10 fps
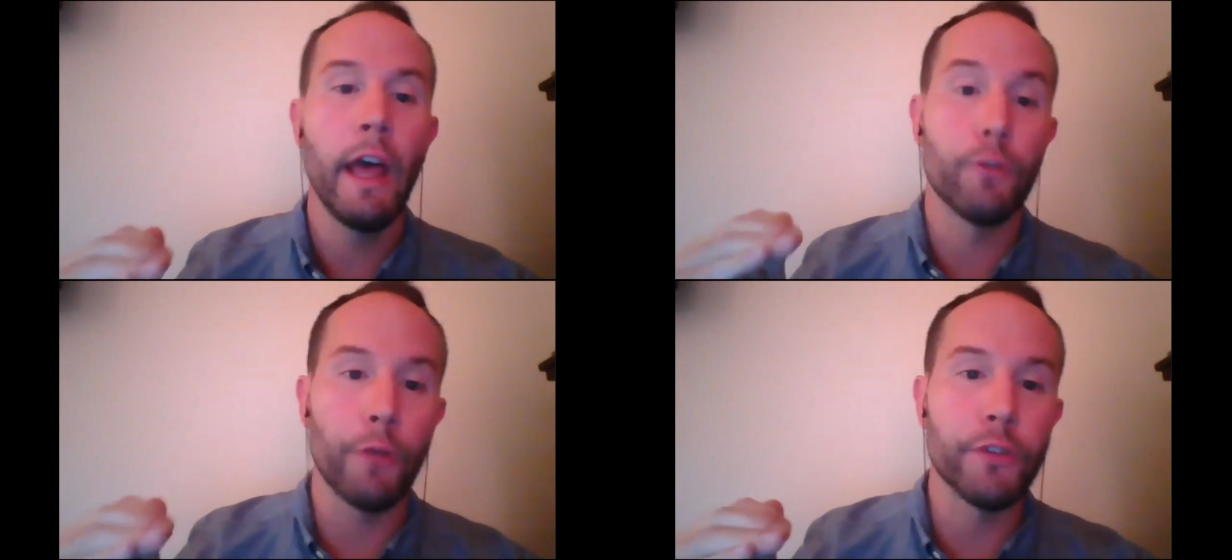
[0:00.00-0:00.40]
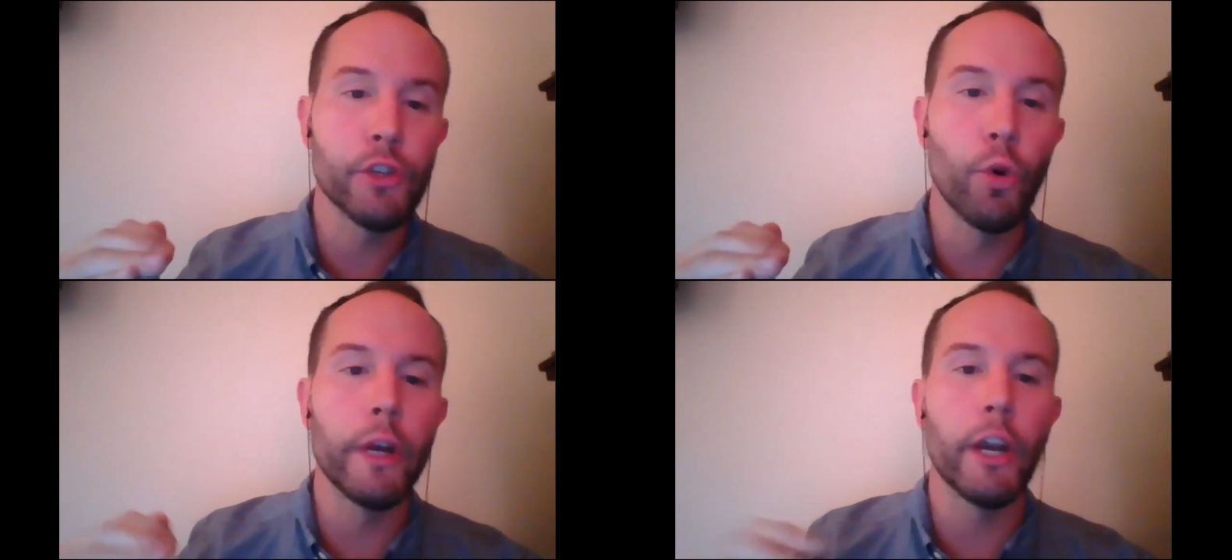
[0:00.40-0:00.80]
throughout the
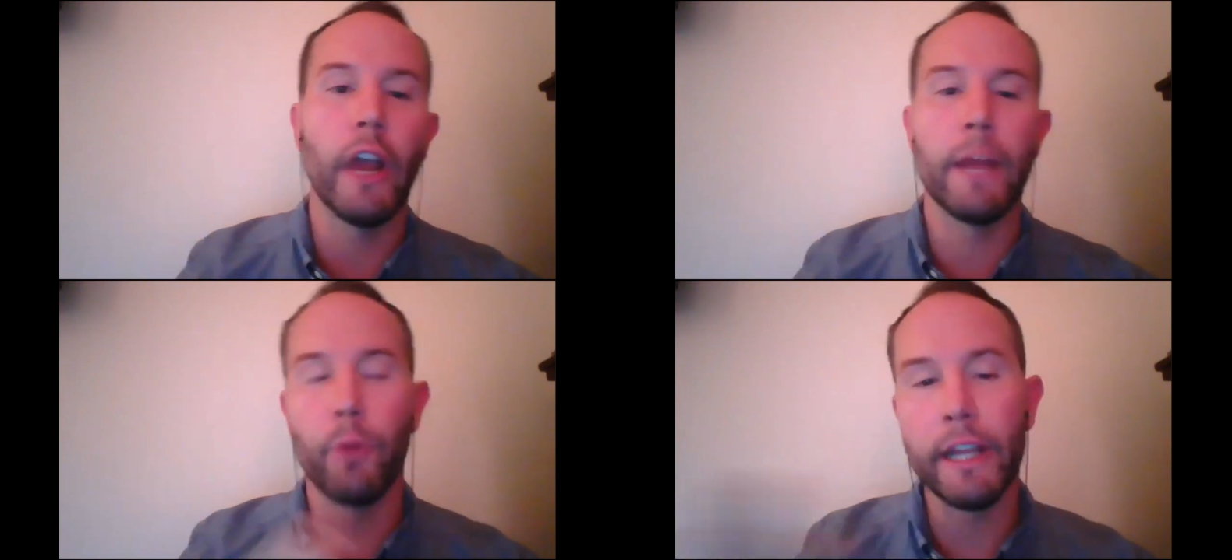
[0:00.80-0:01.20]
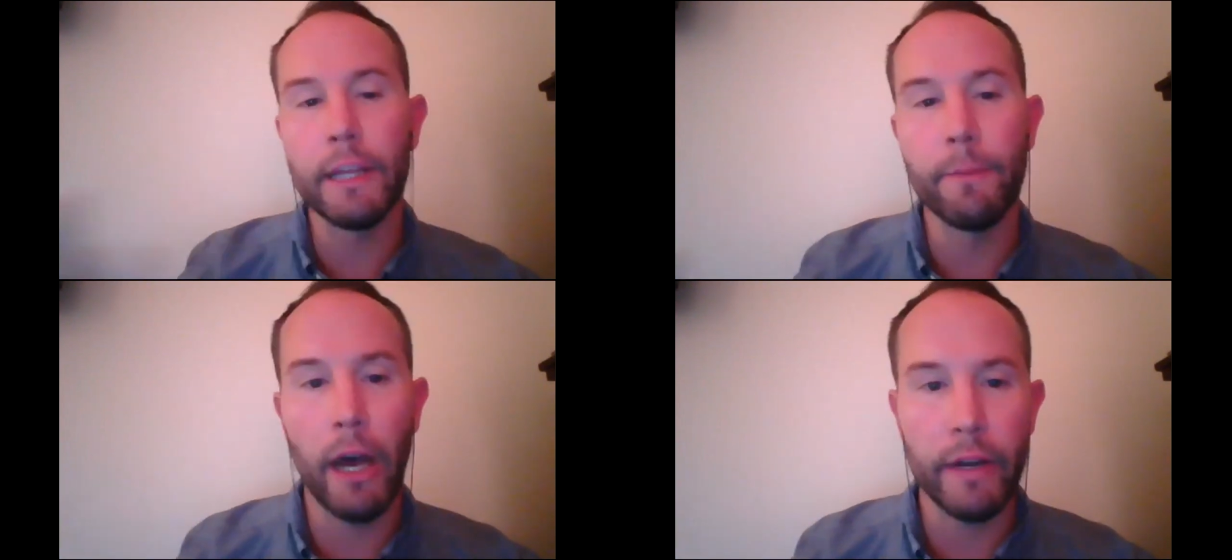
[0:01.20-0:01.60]
school year and break
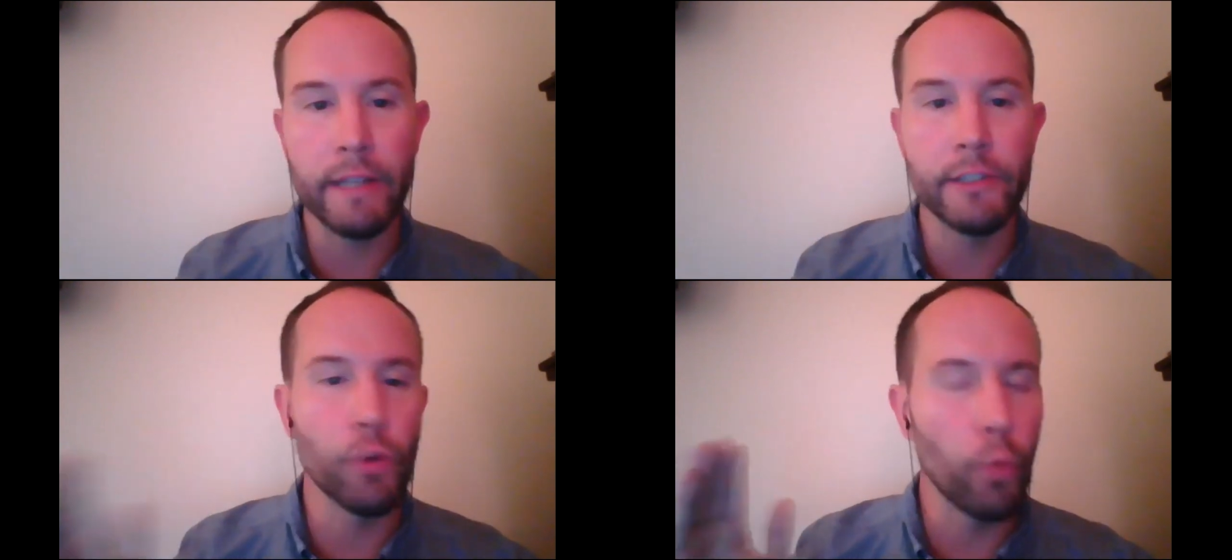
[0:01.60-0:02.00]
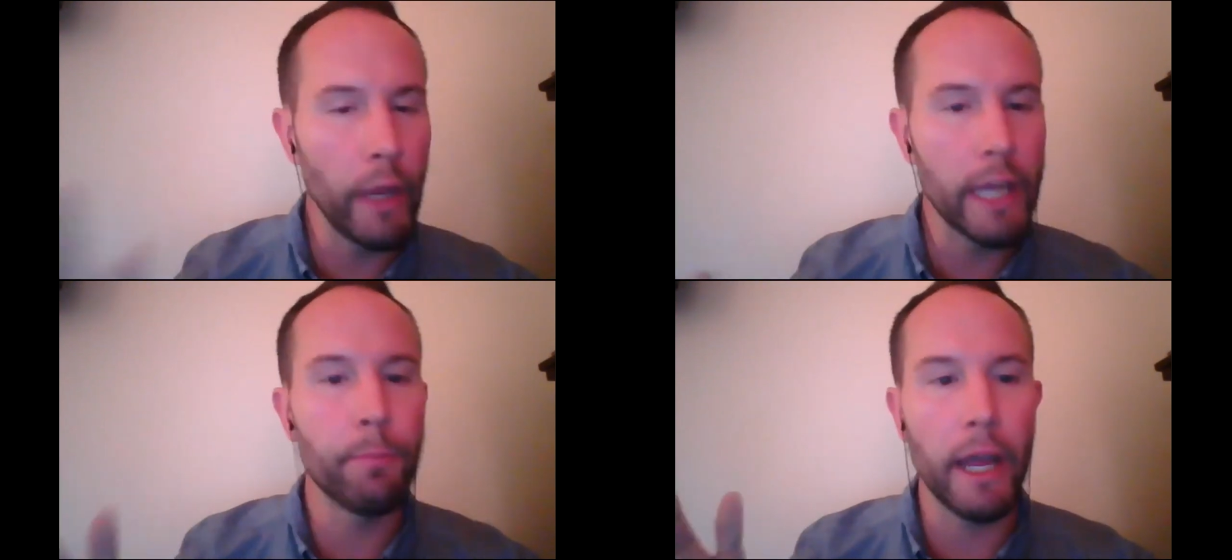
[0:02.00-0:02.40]
them out into
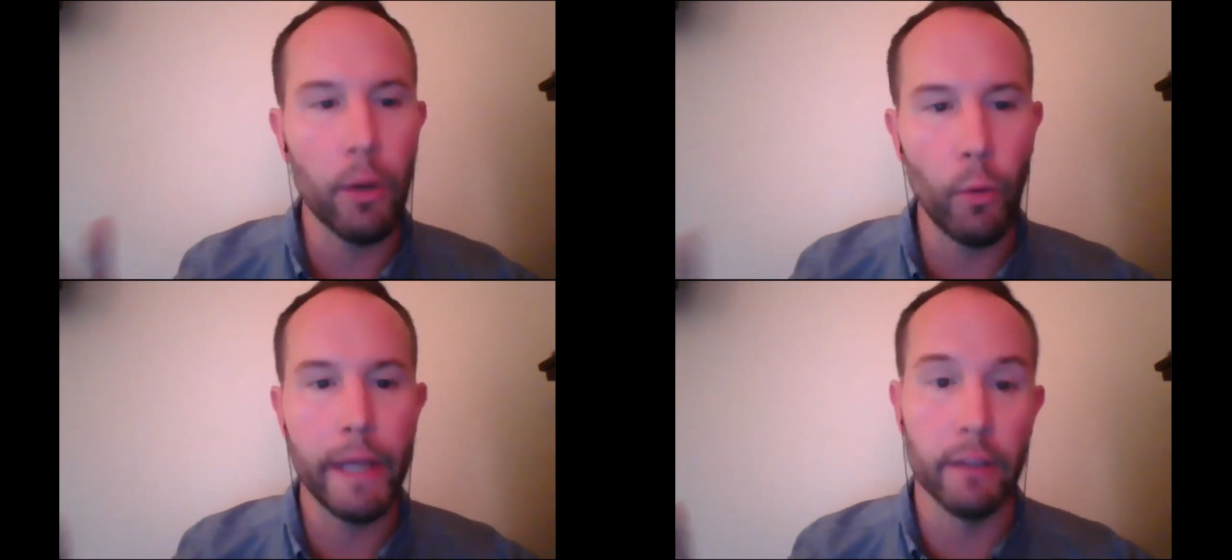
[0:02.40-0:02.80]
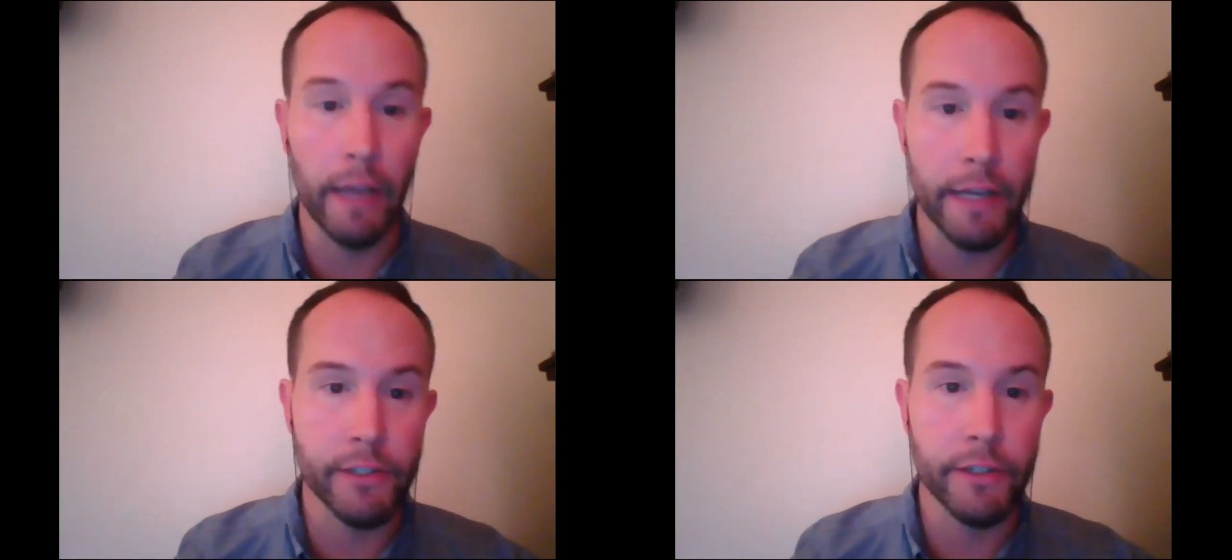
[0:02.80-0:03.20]
week by week
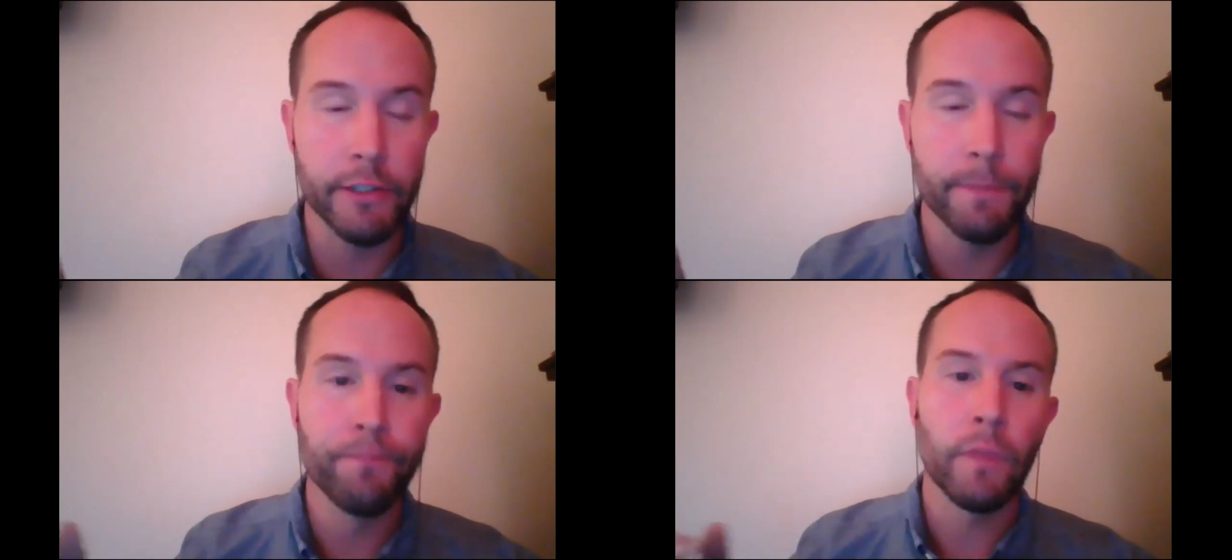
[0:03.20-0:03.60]
lessons